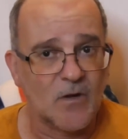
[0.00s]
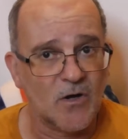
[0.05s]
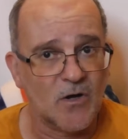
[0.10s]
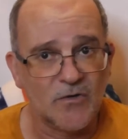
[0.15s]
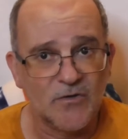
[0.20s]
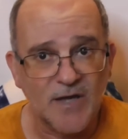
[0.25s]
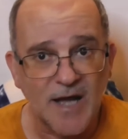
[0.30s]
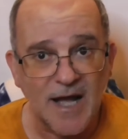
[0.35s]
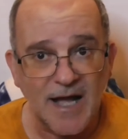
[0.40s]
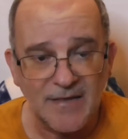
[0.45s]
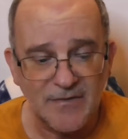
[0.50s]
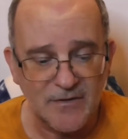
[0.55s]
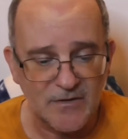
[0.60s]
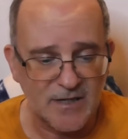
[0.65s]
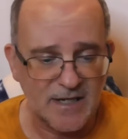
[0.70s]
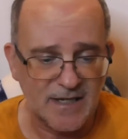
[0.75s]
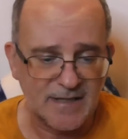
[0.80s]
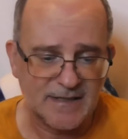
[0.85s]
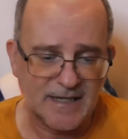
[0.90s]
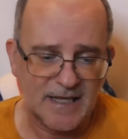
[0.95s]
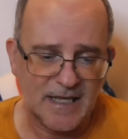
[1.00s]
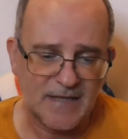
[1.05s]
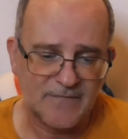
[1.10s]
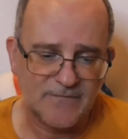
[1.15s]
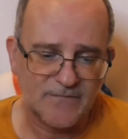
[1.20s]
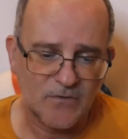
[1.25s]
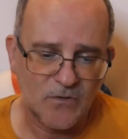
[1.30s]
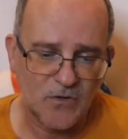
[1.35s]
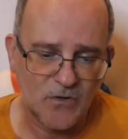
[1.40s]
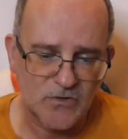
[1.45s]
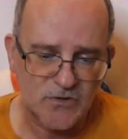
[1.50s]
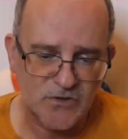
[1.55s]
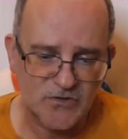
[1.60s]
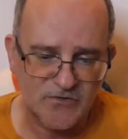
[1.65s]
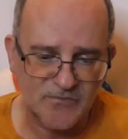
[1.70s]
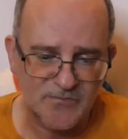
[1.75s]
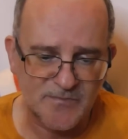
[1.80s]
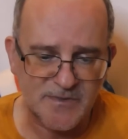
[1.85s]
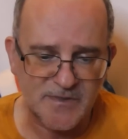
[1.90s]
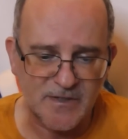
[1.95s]
On the other hand, I have
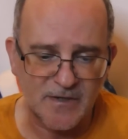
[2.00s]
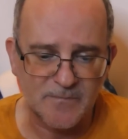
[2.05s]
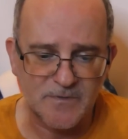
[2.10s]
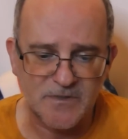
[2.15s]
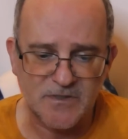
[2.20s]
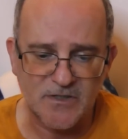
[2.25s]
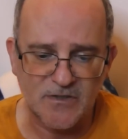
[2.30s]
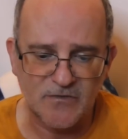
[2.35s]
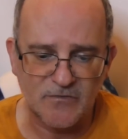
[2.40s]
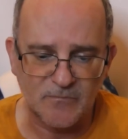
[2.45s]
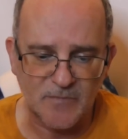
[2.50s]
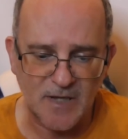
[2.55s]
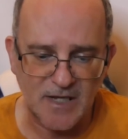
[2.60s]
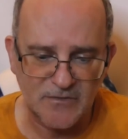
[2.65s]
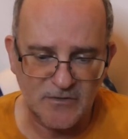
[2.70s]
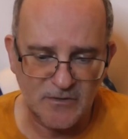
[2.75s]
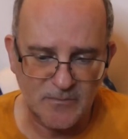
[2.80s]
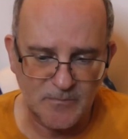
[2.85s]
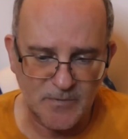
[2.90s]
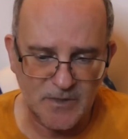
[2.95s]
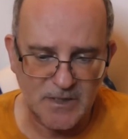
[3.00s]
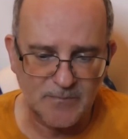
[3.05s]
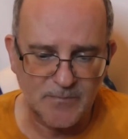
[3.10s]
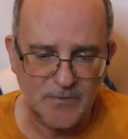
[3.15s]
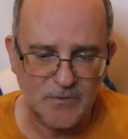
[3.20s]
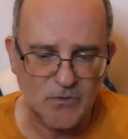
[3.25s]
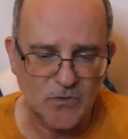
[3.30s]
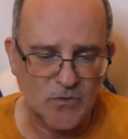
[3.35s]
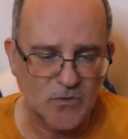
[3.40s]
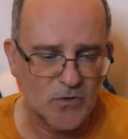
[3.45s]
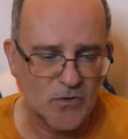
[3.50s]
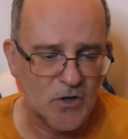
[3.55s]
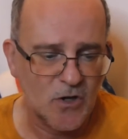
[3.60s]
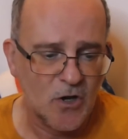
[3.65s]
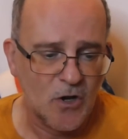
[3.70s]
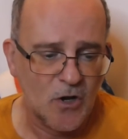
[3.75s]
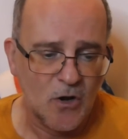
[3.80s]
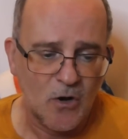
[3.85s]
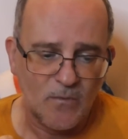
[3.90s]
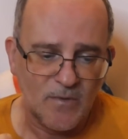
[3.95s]
also observed other people who,
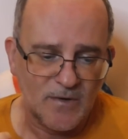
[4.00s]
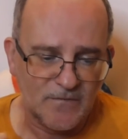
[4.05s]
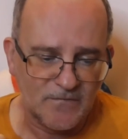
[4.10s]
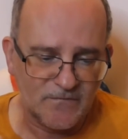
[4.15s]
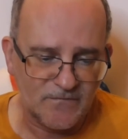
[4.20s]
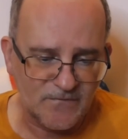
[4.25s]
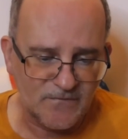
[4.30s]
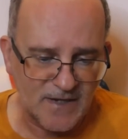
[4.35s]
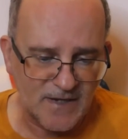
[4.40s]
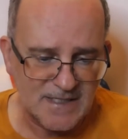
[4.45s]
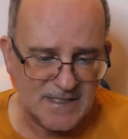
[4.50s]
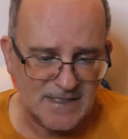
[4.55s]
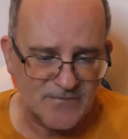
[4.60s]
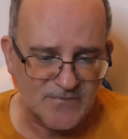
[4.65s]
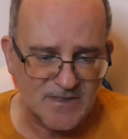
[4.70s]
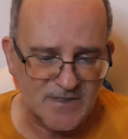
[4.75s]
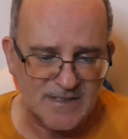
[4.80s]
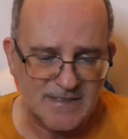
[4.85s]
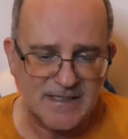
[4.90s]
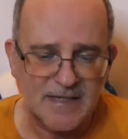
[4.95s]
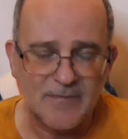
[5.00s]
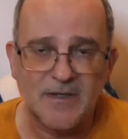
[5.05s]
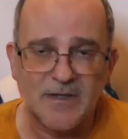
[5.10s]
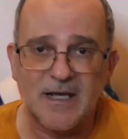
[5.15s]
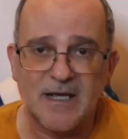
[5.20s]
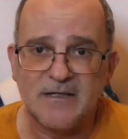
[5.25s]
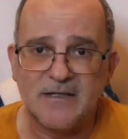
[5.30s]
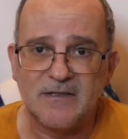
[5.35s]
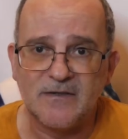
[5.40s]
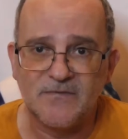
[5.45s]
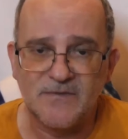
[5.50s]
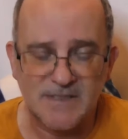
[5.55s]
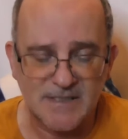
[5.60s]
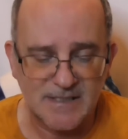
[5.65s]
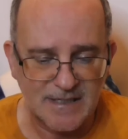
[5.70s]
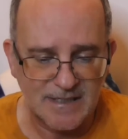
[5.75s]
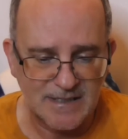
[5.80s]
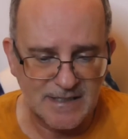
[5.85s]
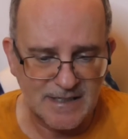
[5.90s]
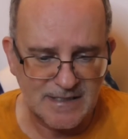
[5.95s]
when faced with the same kind of
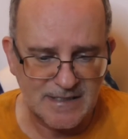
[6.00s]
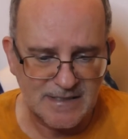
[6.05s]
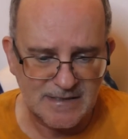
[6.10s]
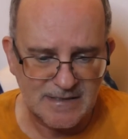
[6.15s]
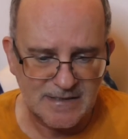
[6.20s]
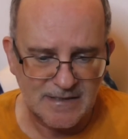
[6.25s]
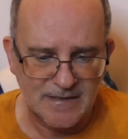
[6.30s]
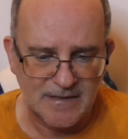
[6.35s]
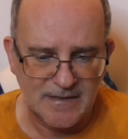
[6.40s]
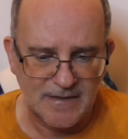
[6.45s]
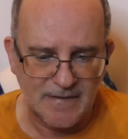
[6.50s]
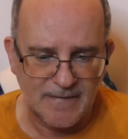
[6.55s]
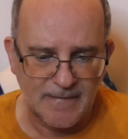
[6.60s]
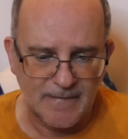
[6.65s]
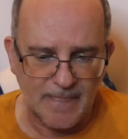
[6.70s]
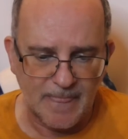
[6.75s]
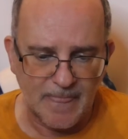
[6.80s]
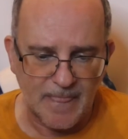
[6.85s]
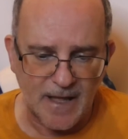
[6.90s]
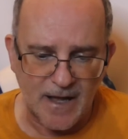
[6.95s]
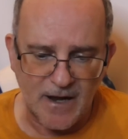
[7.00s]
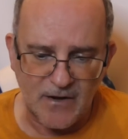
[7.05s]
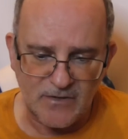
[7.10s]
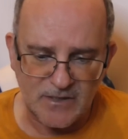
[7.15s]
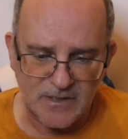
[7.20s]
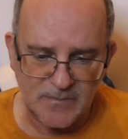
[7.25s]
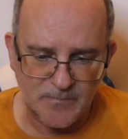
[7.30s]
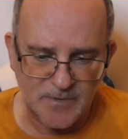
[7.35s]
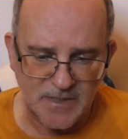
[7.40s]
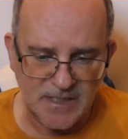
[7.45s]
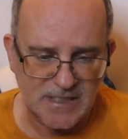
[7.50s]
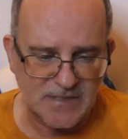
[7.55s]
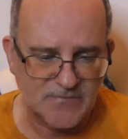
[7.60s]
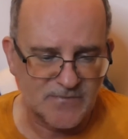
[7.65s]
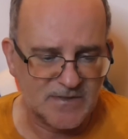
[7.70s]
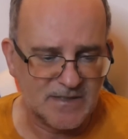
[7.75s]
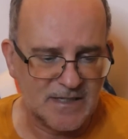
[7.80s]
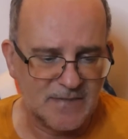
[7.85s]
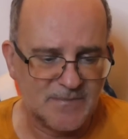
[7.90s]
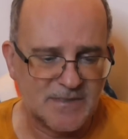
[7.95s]
sickness, are at peace
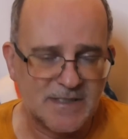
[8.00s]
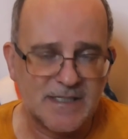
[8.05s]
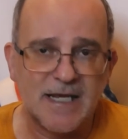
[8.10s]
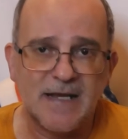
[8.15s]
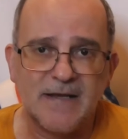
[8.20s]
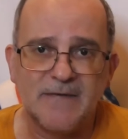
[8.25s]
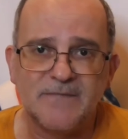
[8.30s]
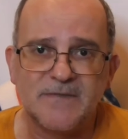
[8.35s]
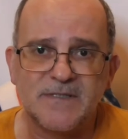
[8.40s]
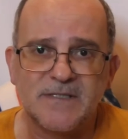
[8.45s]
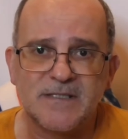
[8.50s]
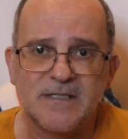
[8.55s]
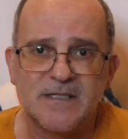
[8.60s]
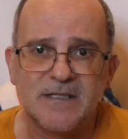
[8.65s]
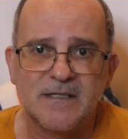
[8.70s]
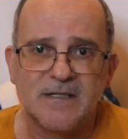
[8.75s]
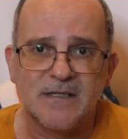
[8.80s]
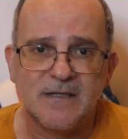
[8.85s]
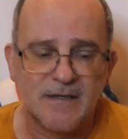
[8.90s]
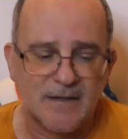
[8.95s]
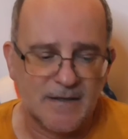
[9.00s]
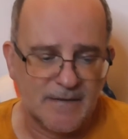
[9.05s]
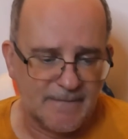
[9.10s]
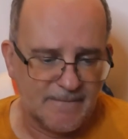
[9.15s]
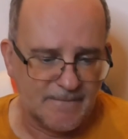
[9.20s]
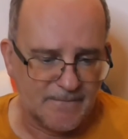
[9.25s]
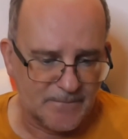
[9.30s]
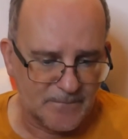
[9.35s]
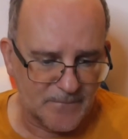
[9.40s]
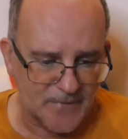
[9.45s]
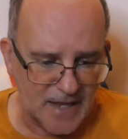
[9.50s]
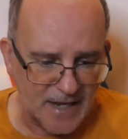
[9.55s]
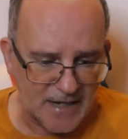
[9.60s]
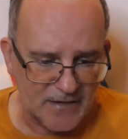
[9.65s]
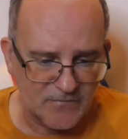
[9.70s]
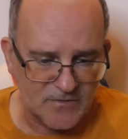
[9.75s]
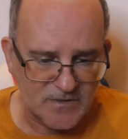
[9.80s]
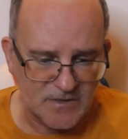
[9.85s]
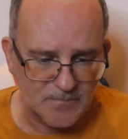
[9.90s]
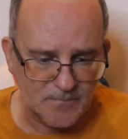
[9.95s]
with themselves
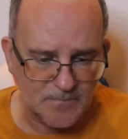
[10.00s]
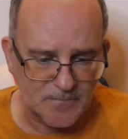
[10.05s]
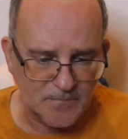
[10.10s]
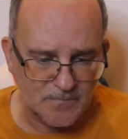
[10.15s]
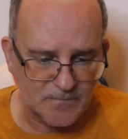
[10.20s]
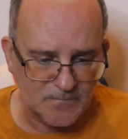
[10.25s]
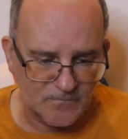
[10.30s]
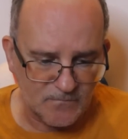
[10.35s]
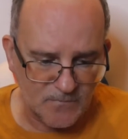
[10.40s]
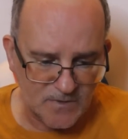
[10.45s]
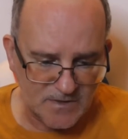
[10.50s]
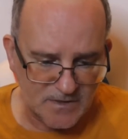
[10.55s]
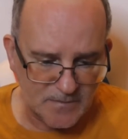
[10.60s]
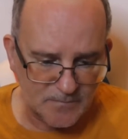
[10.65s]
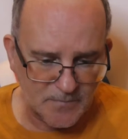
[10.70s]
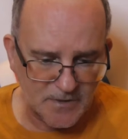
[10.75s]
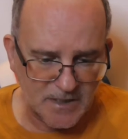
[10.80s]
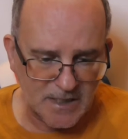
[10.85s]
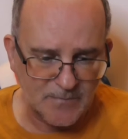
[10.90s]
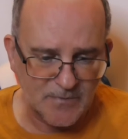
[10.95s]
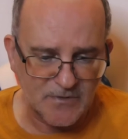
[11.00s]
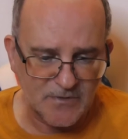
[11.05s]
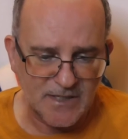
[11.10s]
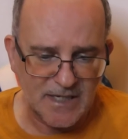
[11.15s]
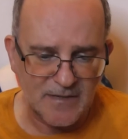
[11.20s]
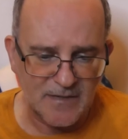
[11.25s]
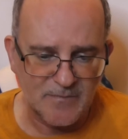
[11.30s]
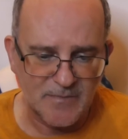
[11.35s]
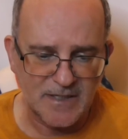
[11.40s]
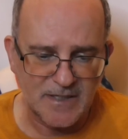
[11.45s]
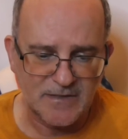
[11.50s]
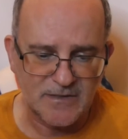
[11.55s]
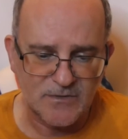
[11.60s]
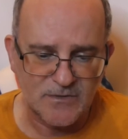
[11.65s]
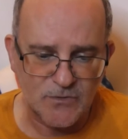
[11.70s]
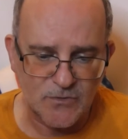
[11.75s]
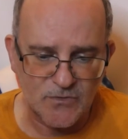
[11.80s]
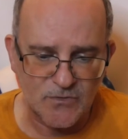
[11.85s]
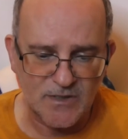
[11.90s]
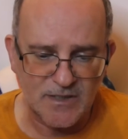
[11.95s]
and with the people they meet
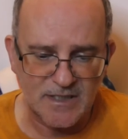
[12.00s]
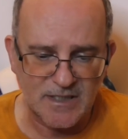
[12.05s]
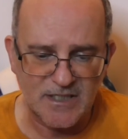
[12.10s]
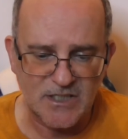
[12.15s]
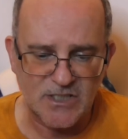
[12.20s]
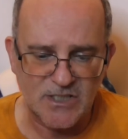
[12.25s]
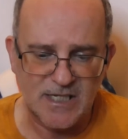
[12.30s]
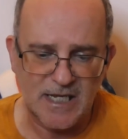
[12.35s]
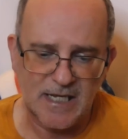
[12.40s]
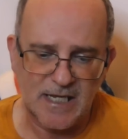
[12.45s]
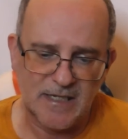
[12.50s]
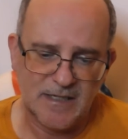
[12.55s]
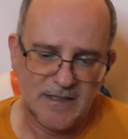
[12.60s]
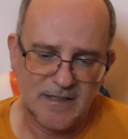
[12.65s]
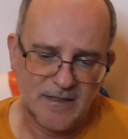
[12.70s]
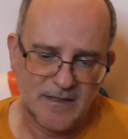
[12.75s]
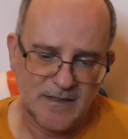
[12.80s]
during each day.